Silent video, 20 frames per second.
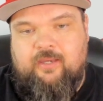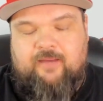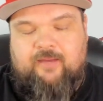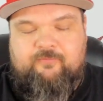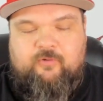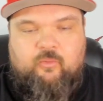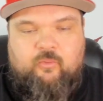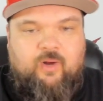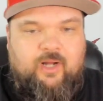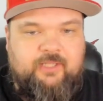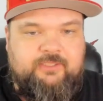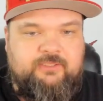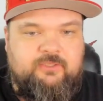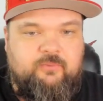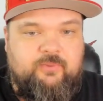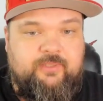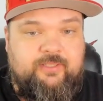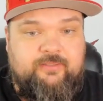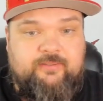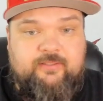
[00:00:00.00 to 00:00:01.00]
After watching
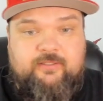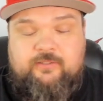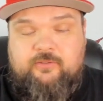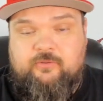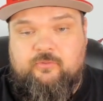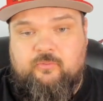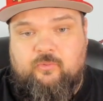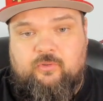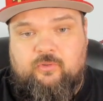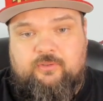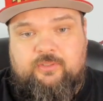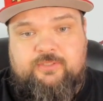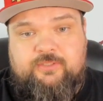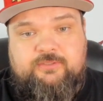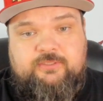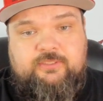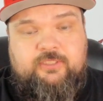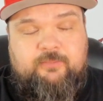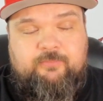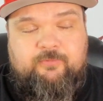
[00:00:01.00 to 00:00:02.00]
what he did in New
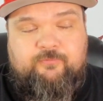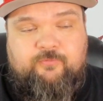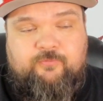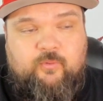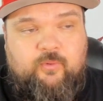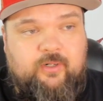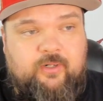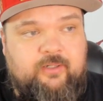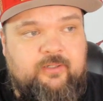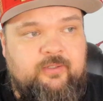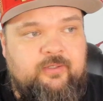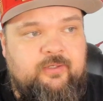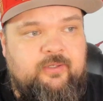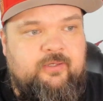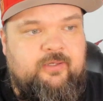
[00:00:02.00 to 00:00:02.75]
Orleans the year before,